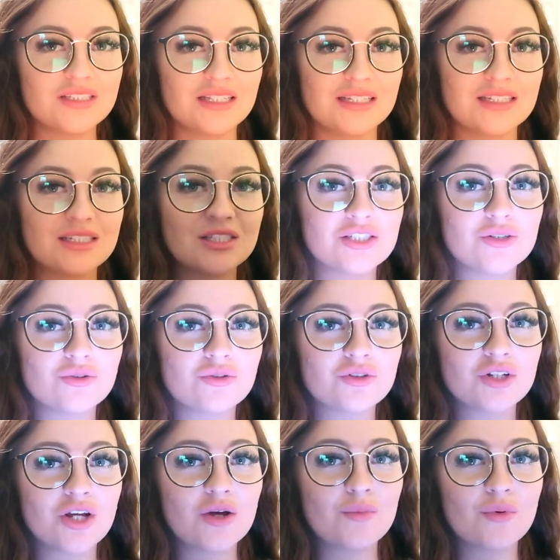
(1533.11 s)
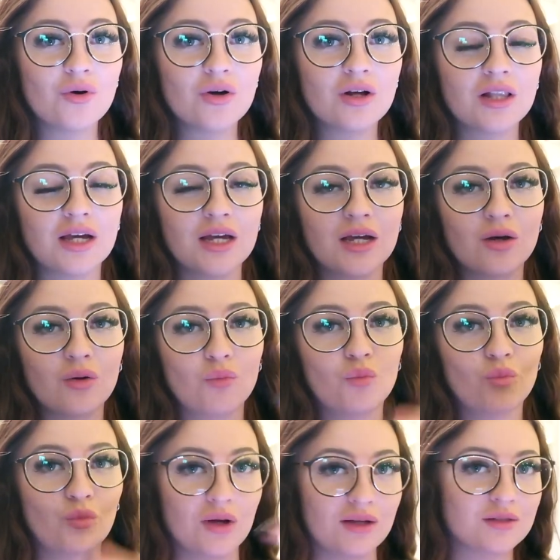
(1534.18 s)
to listen to an audiobook like
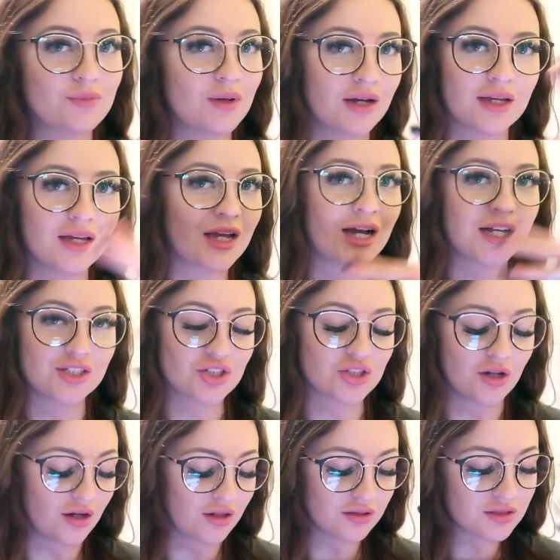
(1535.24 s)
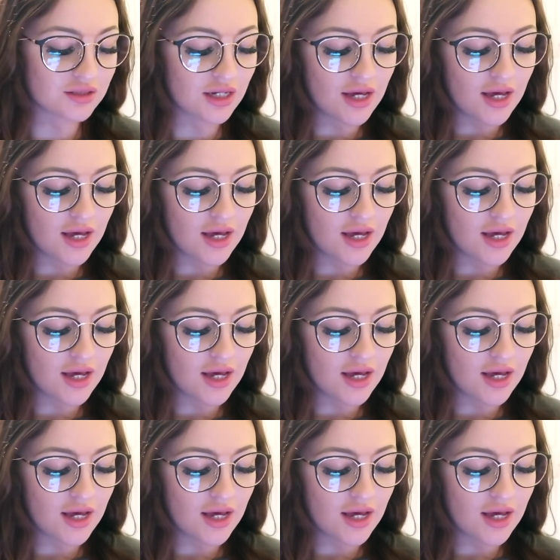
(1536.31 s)
whilst packing. I just can't.